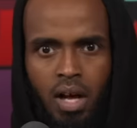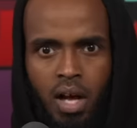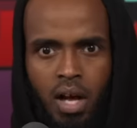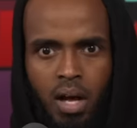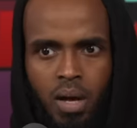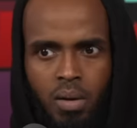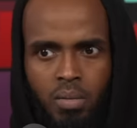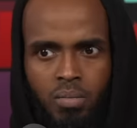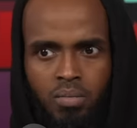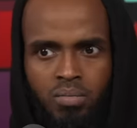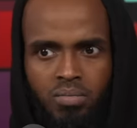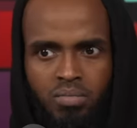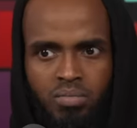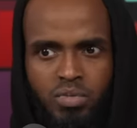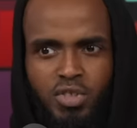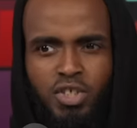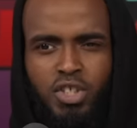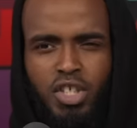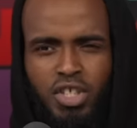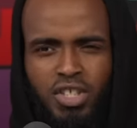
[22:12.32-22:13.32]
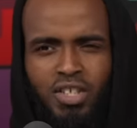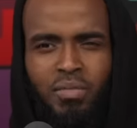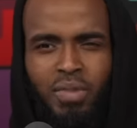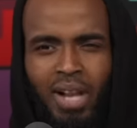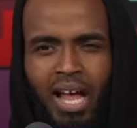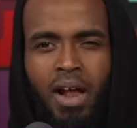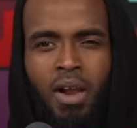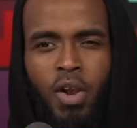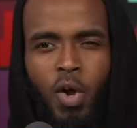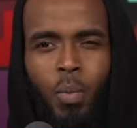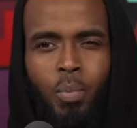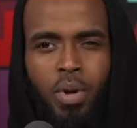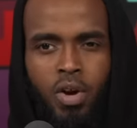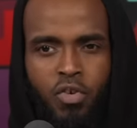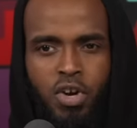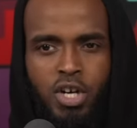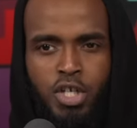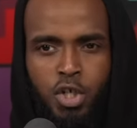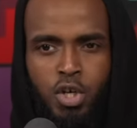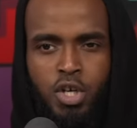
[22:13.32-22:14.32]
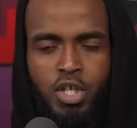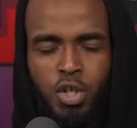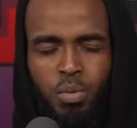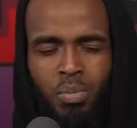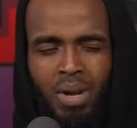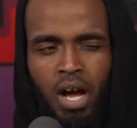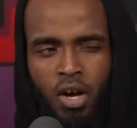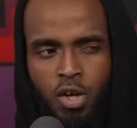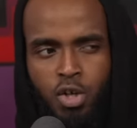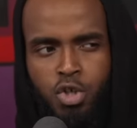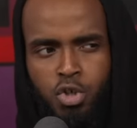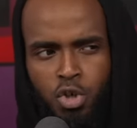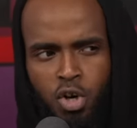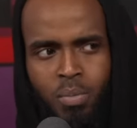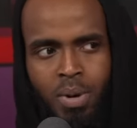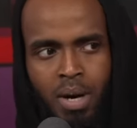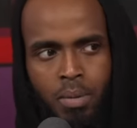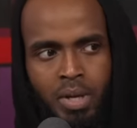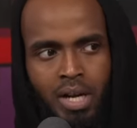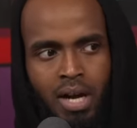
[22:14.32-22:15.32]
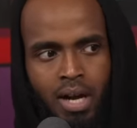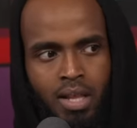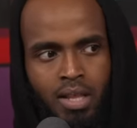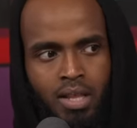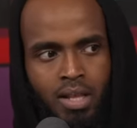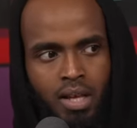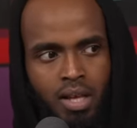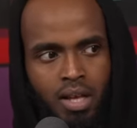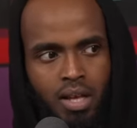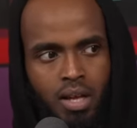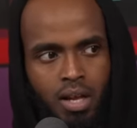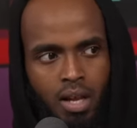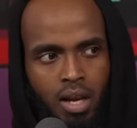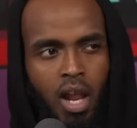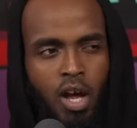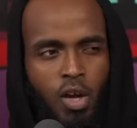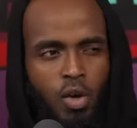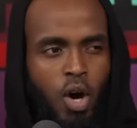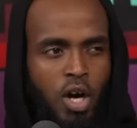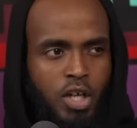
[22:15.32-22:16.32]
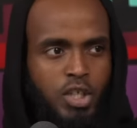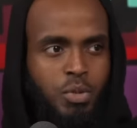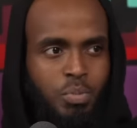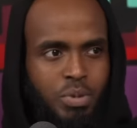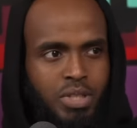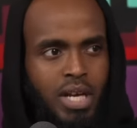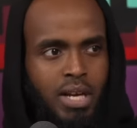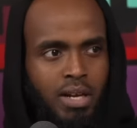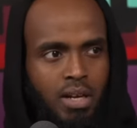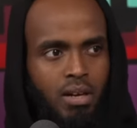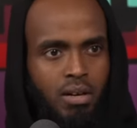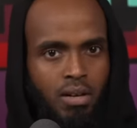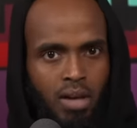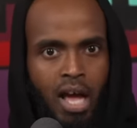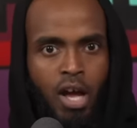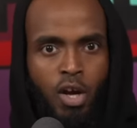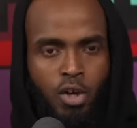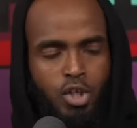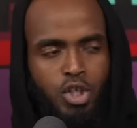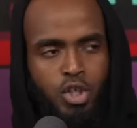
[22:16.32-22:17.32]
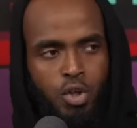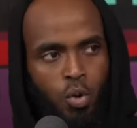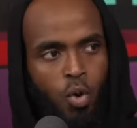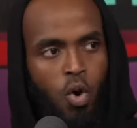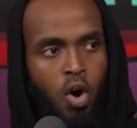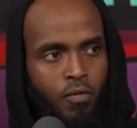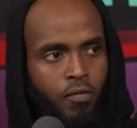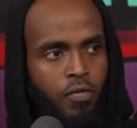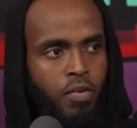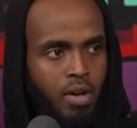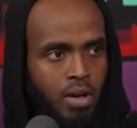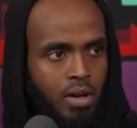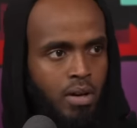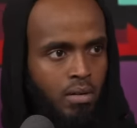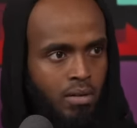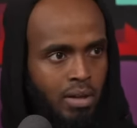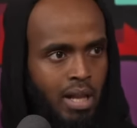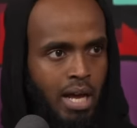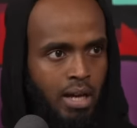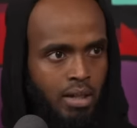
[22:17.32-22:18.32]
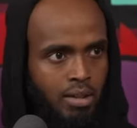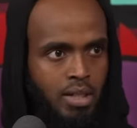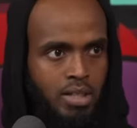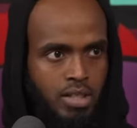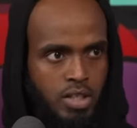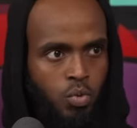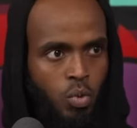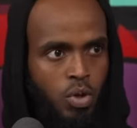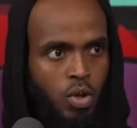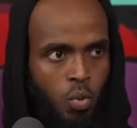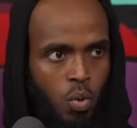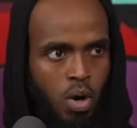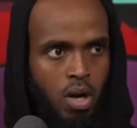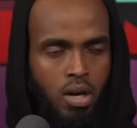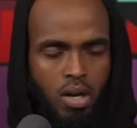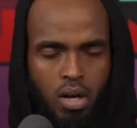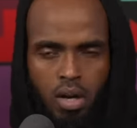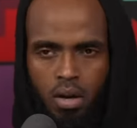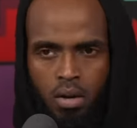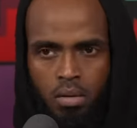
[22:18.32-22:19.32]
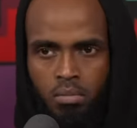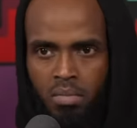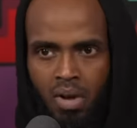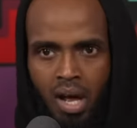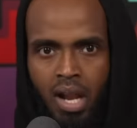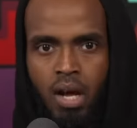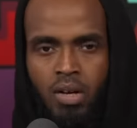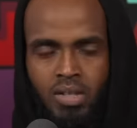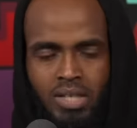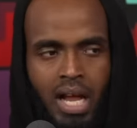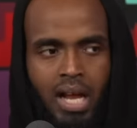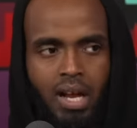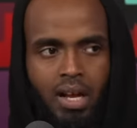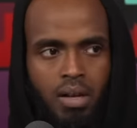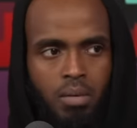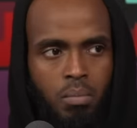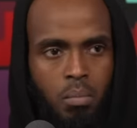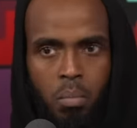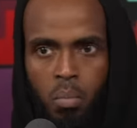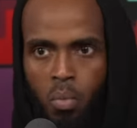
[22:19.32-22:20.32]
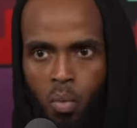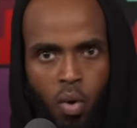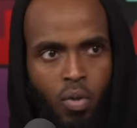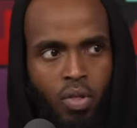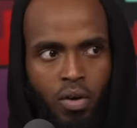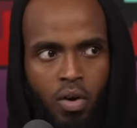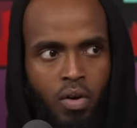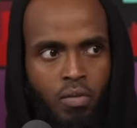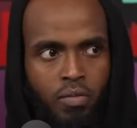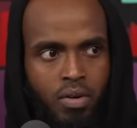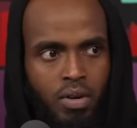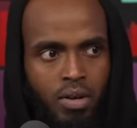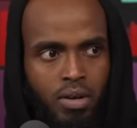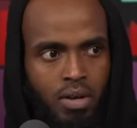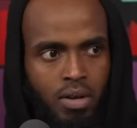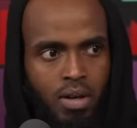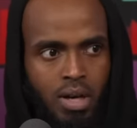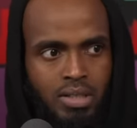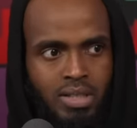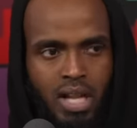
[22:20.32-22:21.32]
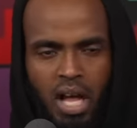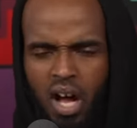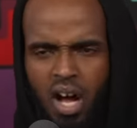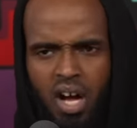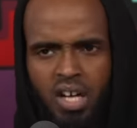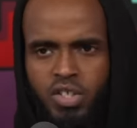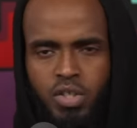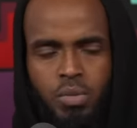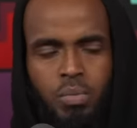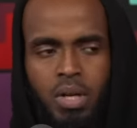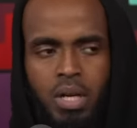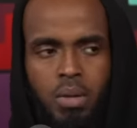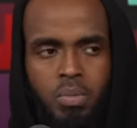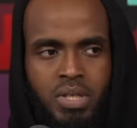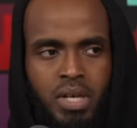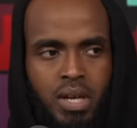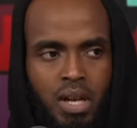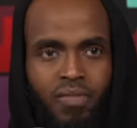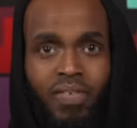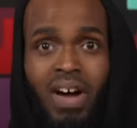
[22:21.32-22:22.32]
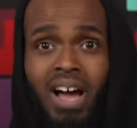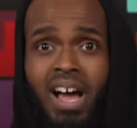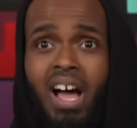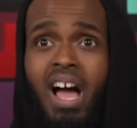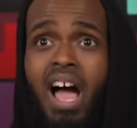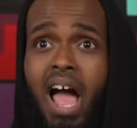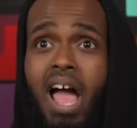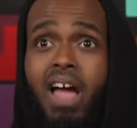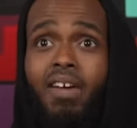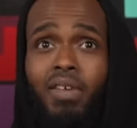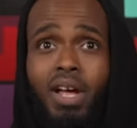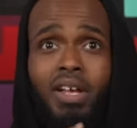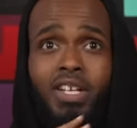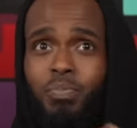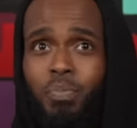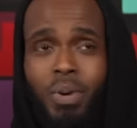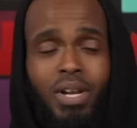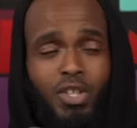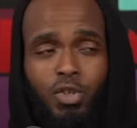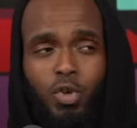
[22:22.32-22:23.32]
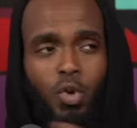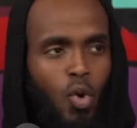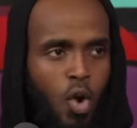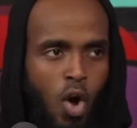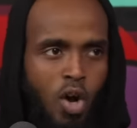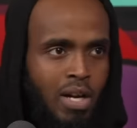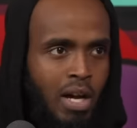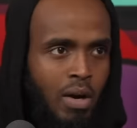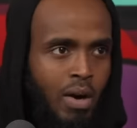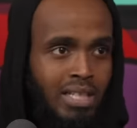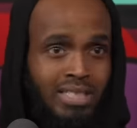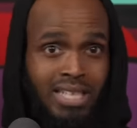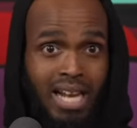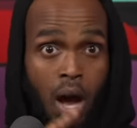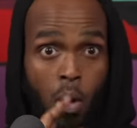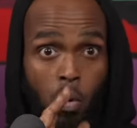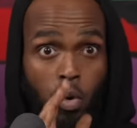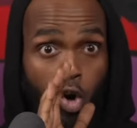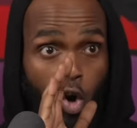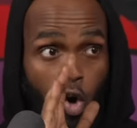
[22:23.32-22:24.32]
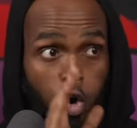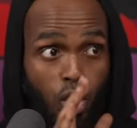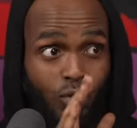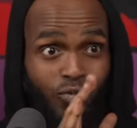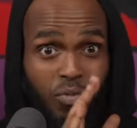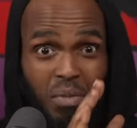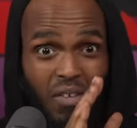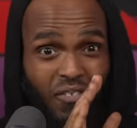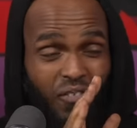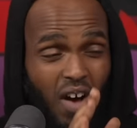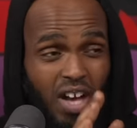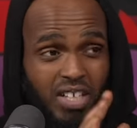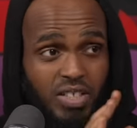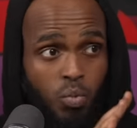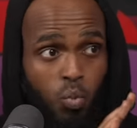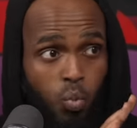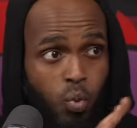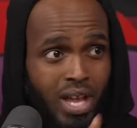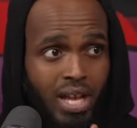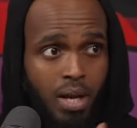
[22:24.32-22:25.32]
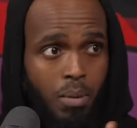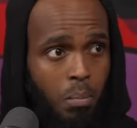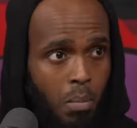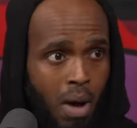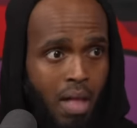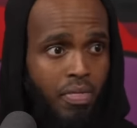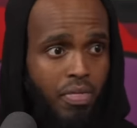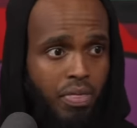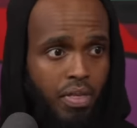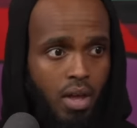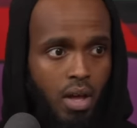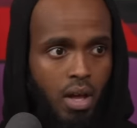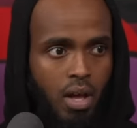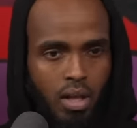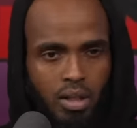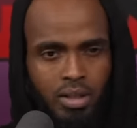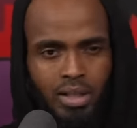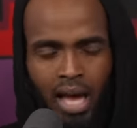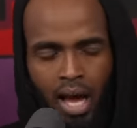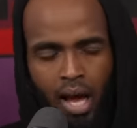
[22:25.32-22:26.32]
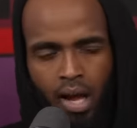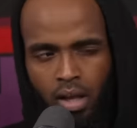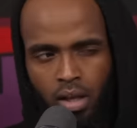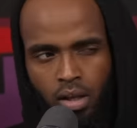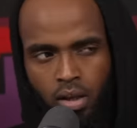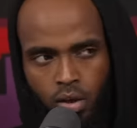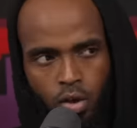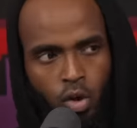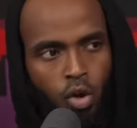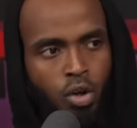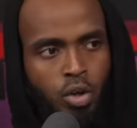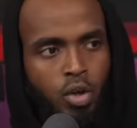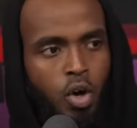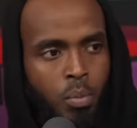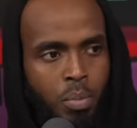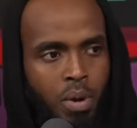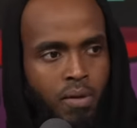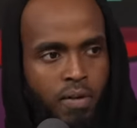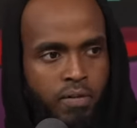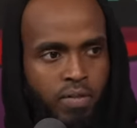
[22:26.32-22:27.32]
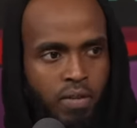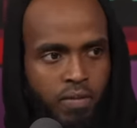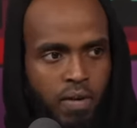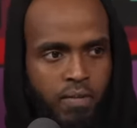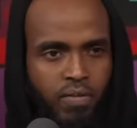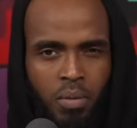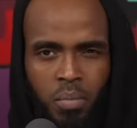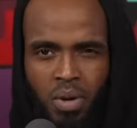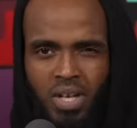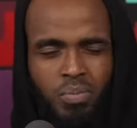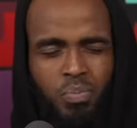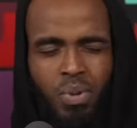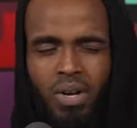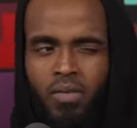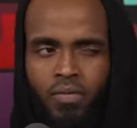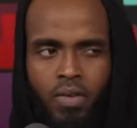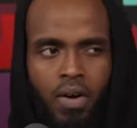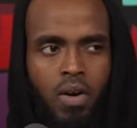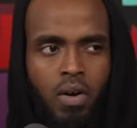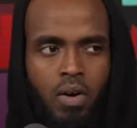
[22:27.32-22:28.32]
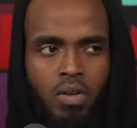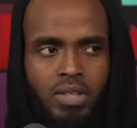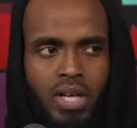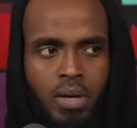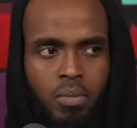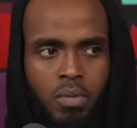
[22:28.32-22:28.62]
um, just some, like a little bit of reassurance, like, are you sure about me, kind of thing. Mm. Like, you 100%, like, are you still confident that this is what you want? And I was like, more than confident. Yeah. I was like, 100 million percent. If I, it, has been too long now. I said, I would have clocked from the first week, month that you're, you're a bit 50 50, but it's been a very long